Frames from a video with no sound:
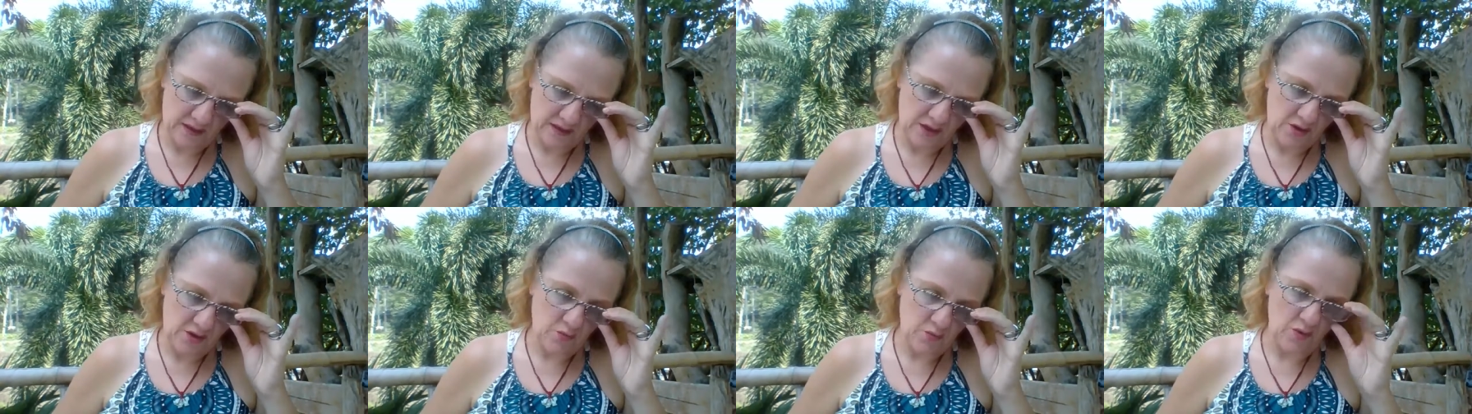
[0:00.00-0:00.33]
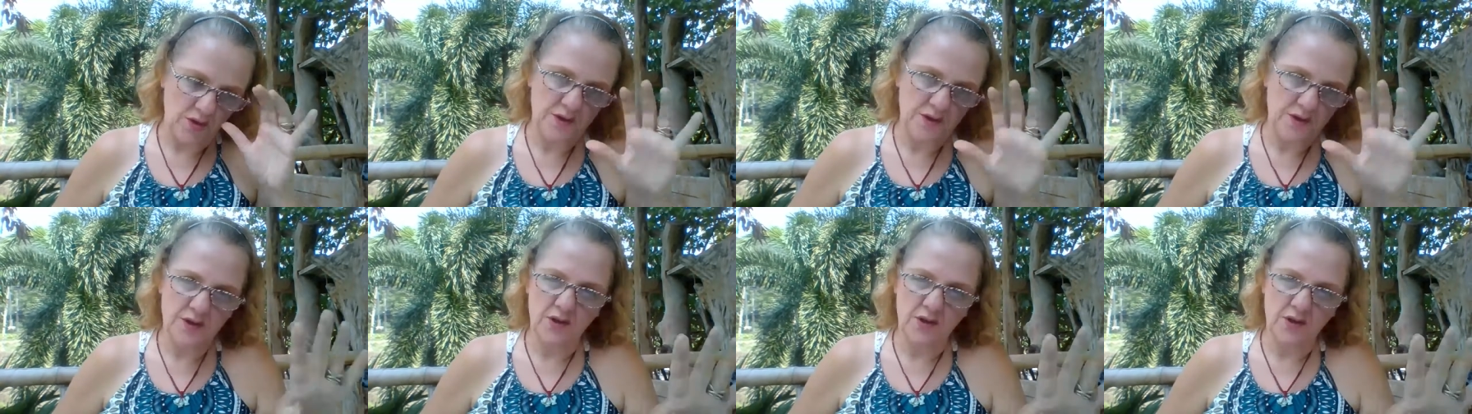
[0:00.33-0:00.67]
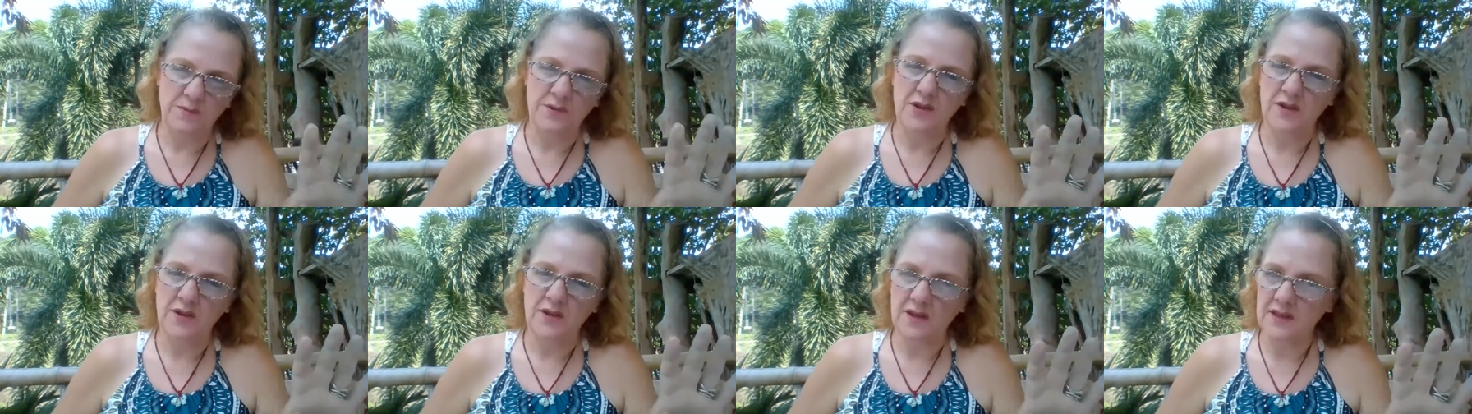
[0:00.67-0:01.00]
that you want to
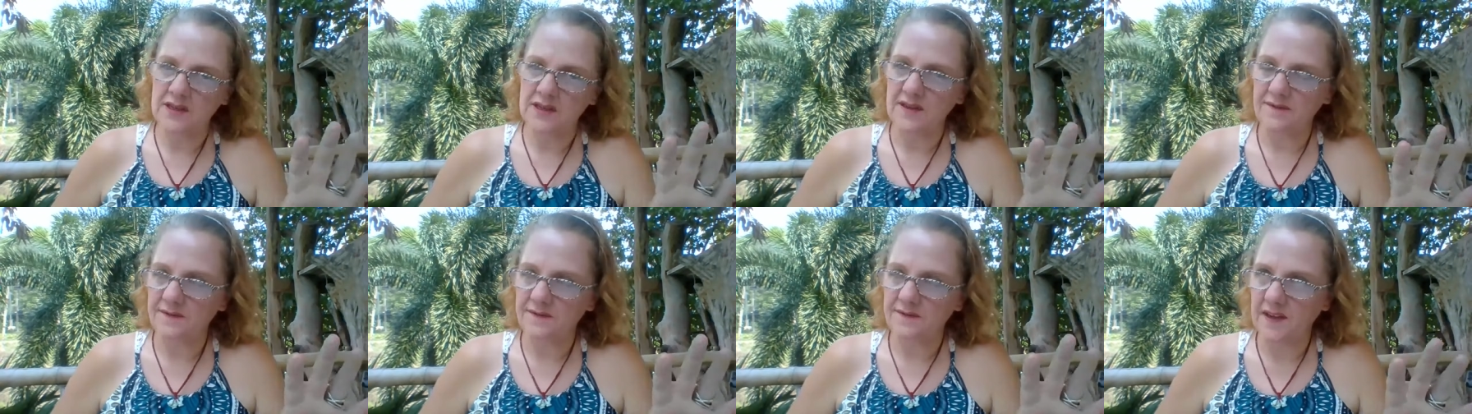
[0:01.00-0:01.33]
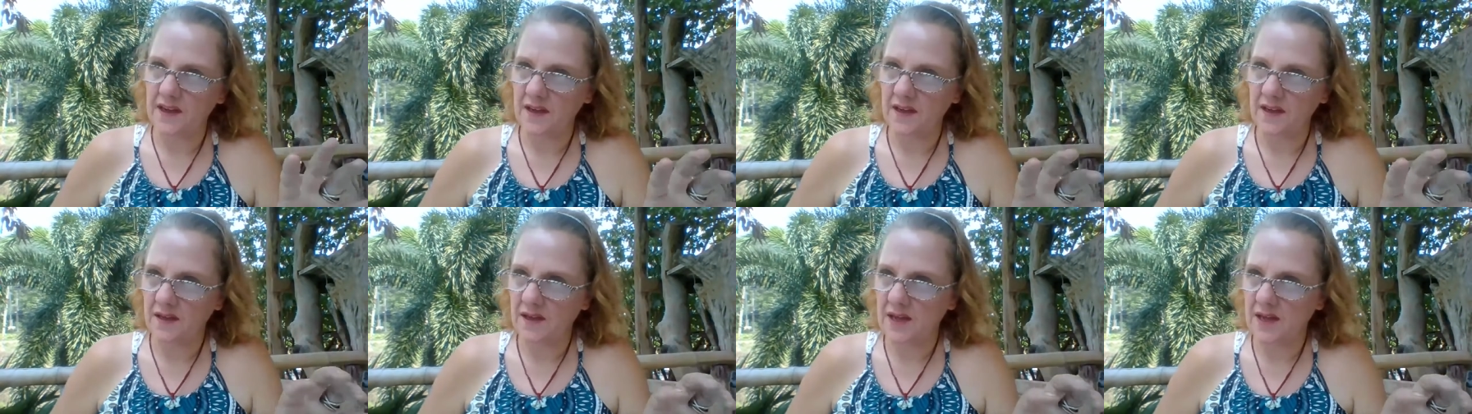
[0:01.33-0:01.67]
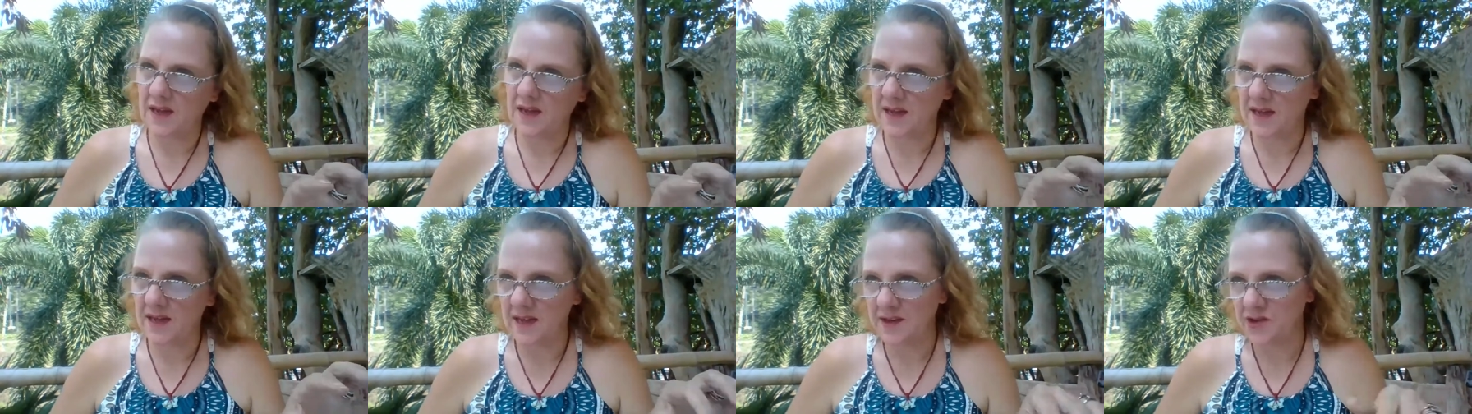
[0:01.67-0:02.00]
stop doing something
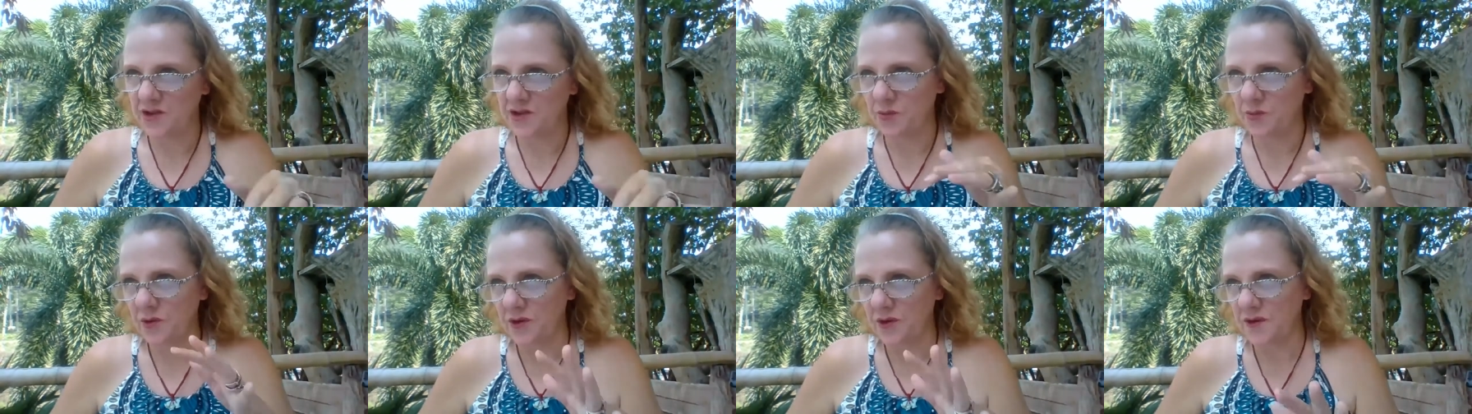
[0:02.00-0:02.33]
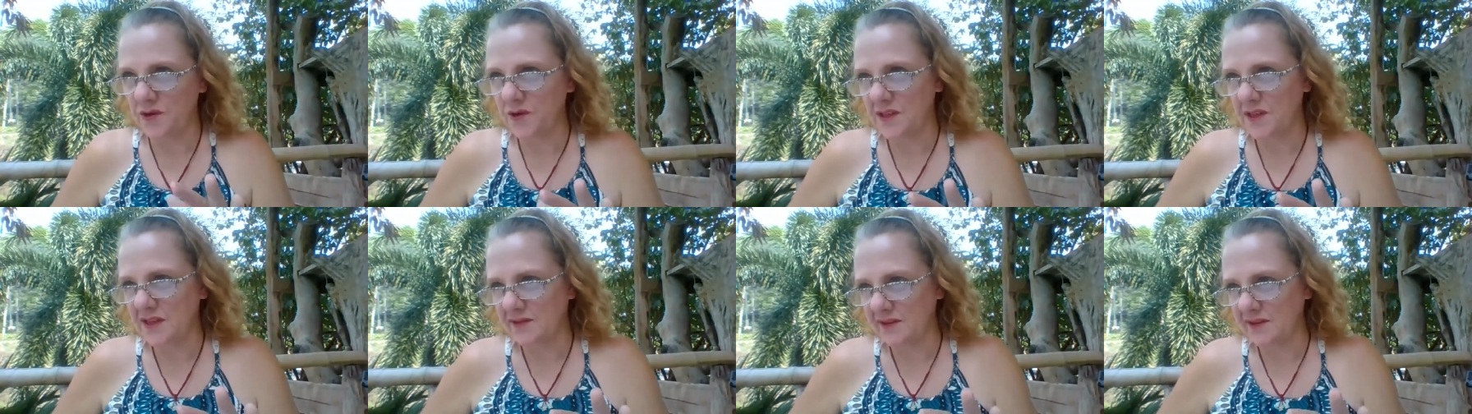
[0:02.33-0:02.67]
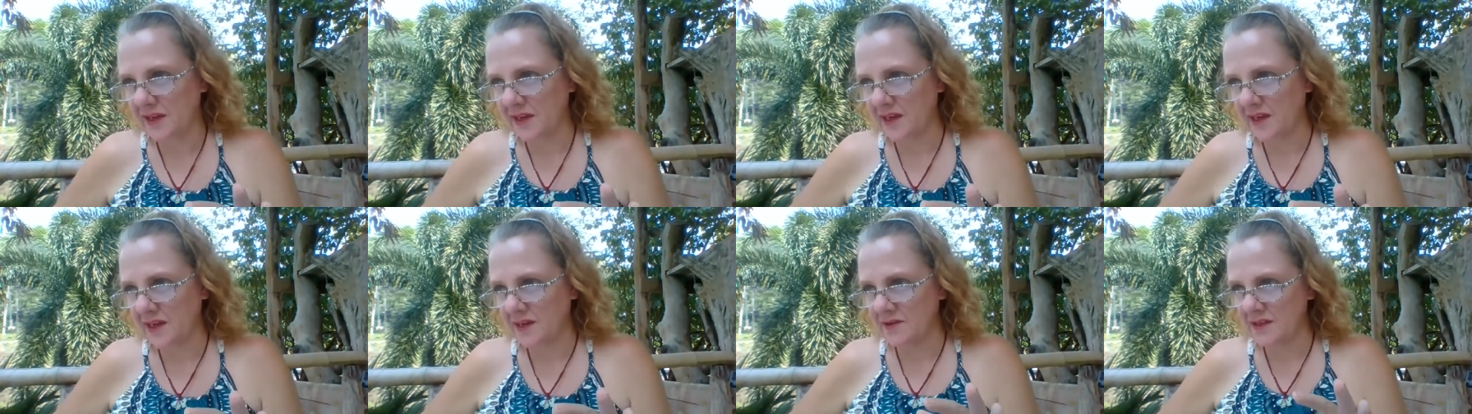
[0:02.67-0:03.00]
and you want to do
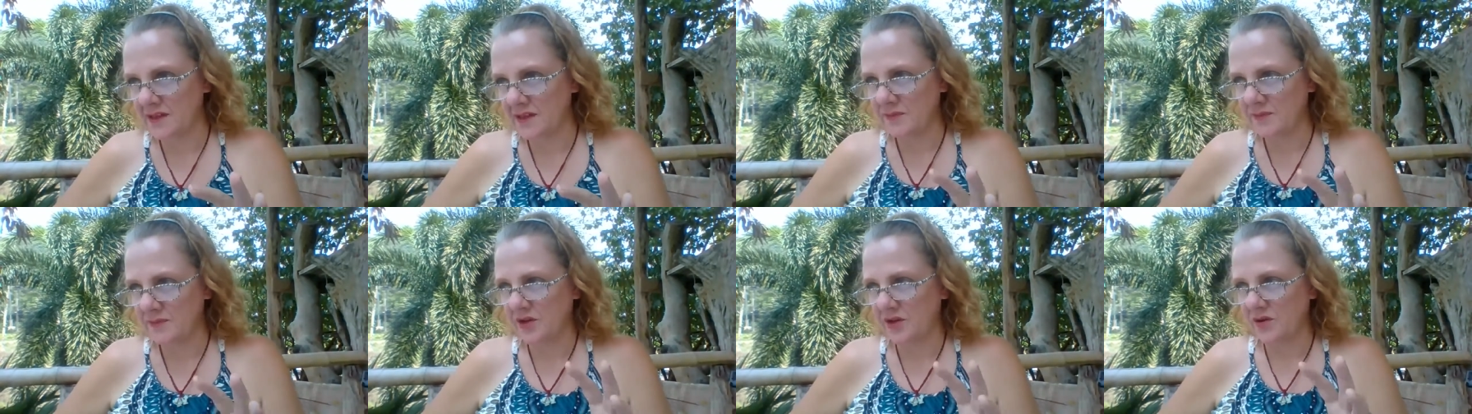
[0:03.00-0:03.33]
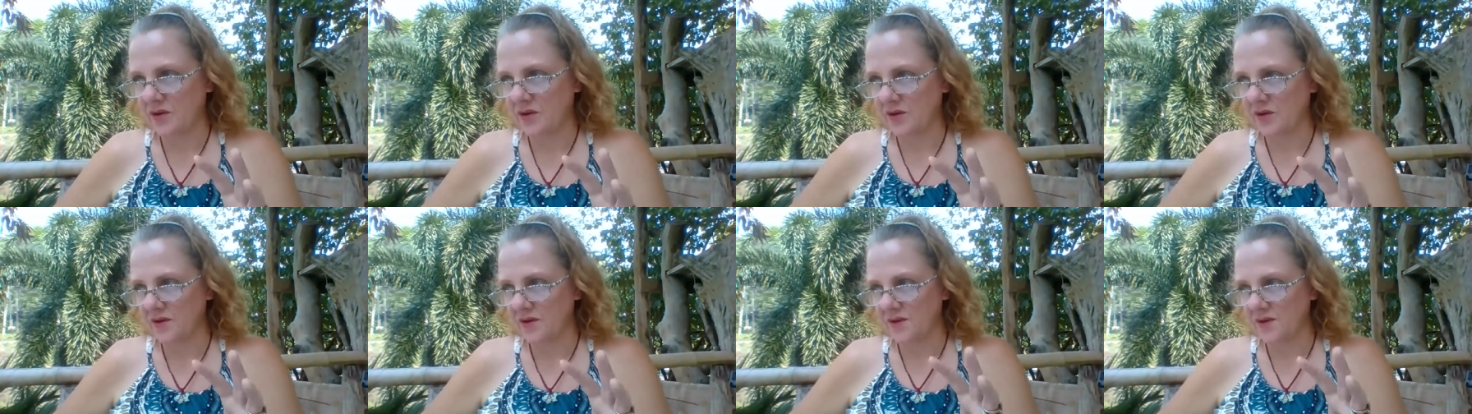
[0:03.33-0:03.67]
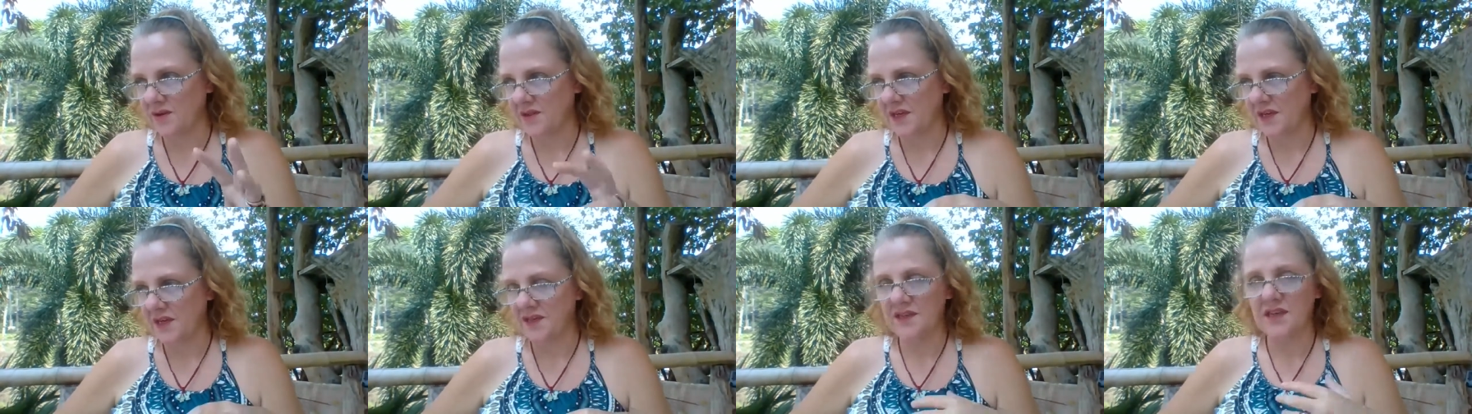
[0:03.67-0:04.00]
something else
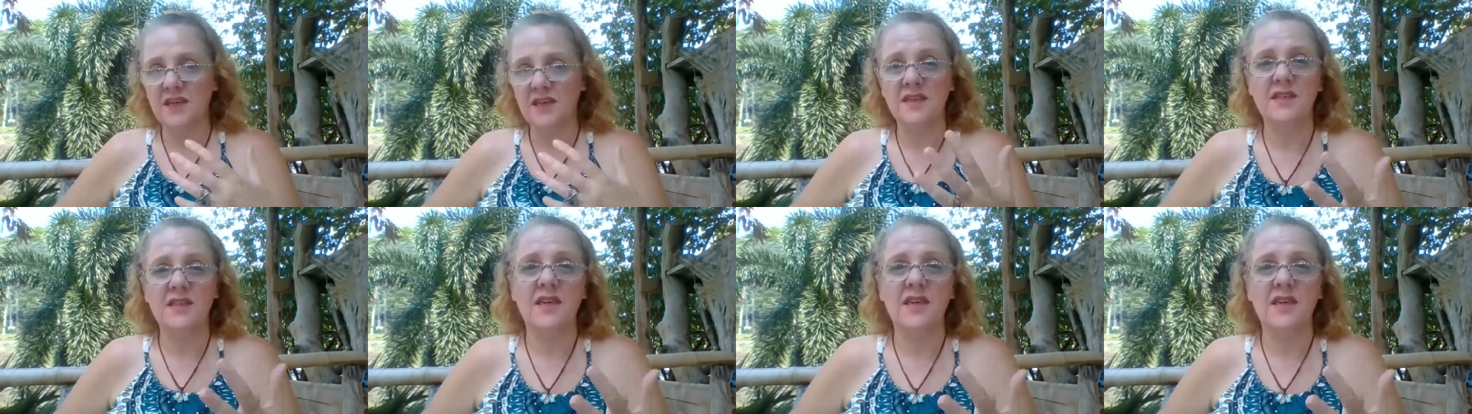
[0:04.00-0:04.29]
because that's going to